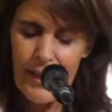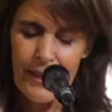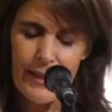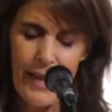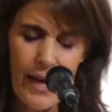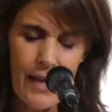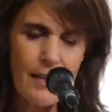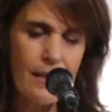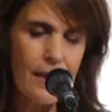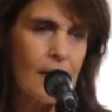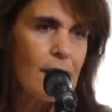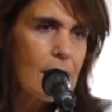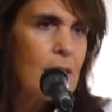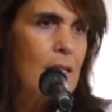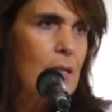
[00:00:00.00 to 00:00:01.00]
that
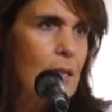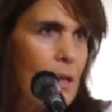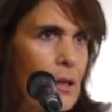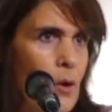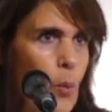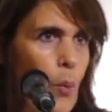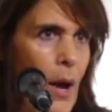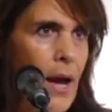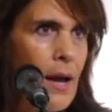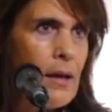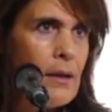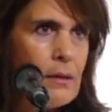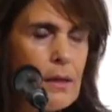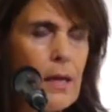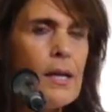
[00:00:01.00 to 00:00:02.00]
it is in a
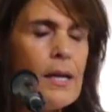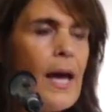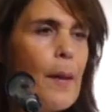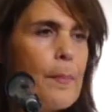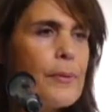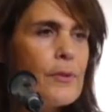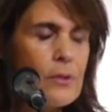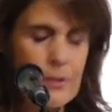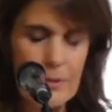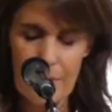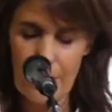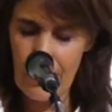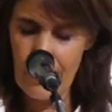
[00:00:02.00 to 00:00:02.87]
way inept